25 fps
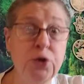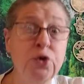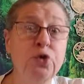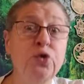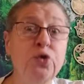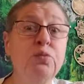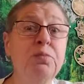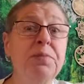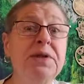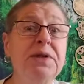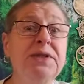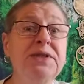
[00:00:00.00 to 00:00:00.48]

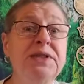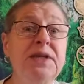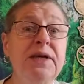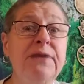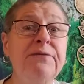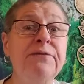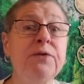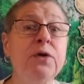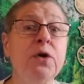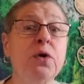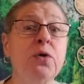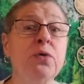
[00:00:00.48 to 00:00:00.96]
you
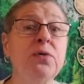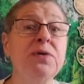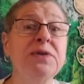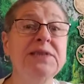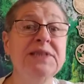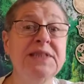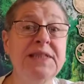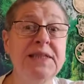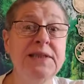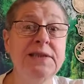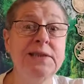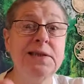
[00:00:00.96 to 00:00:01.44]
believe
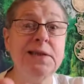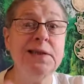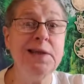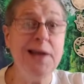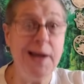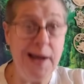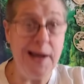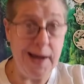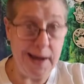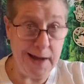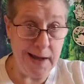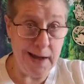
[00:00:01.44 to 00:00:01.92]
currently
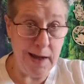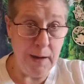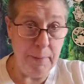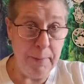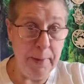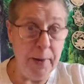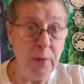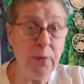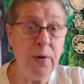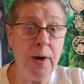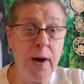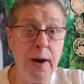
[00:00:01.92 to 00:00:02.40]
today about